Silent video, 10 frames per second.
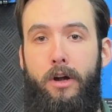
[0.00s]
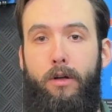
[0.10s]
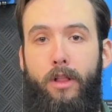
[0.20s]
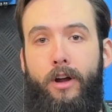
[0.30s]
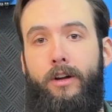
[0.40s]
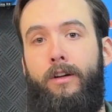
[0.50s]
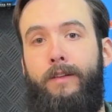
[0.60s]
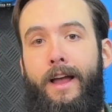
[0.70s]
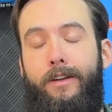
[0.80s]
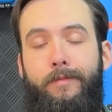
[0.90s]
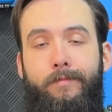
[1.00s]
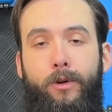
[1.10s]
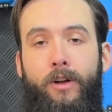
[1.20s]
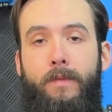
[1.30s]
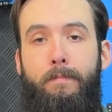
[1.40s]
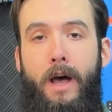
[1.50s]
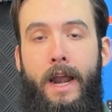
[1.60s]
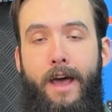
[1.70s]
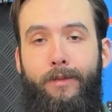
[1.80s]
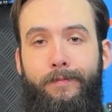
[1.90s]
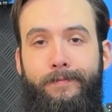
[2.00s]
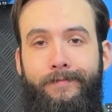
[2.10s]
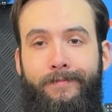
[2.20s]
are no longer around or have been bought out.